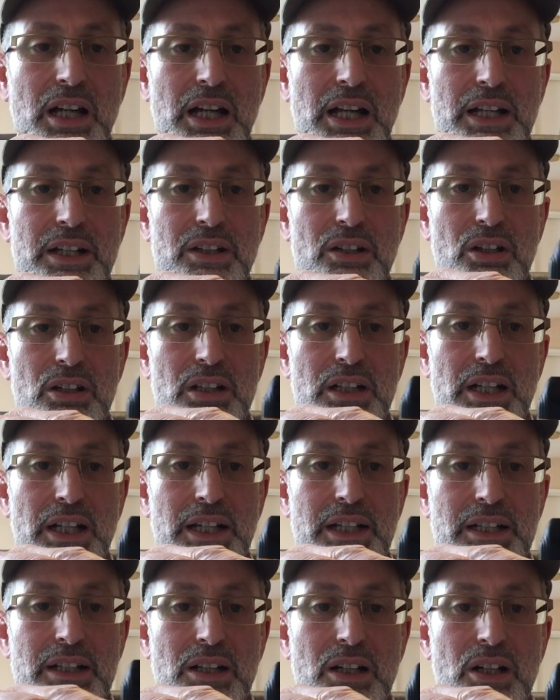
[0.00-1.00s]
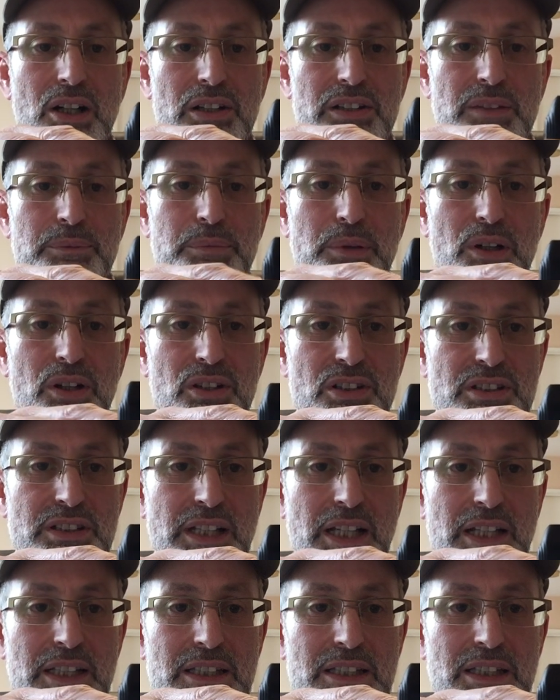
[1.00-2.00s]
And not like other pods
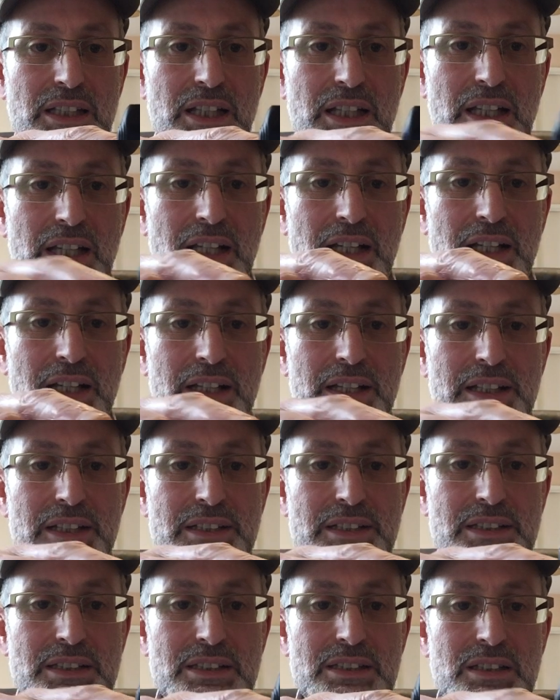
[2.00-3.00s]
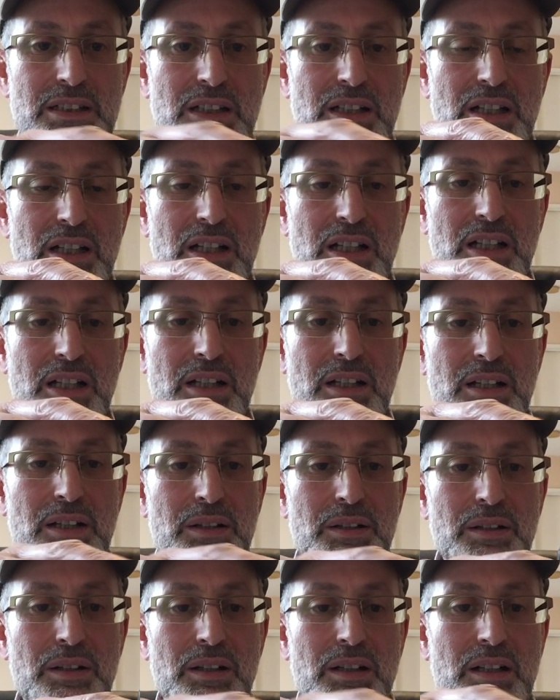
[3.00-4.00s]
that is
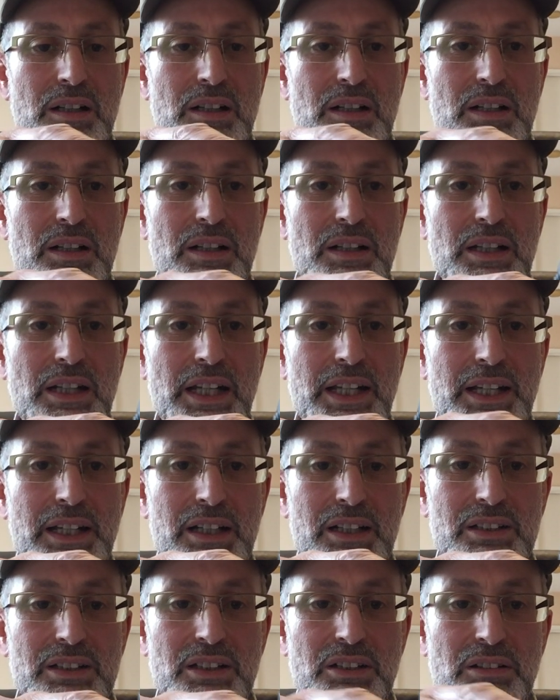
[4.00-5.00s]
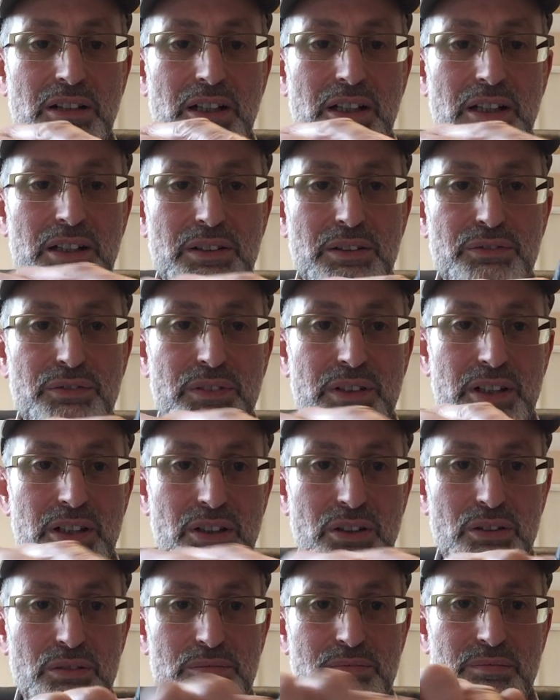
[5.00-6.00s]
laying on the ground, you
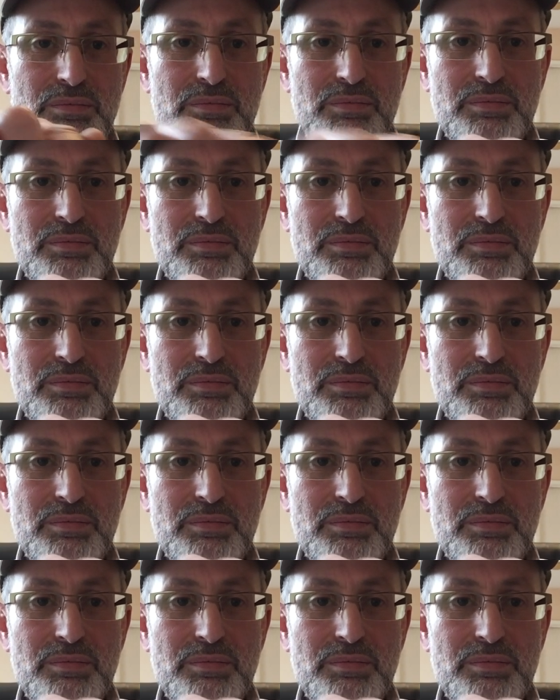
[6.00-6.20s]
know,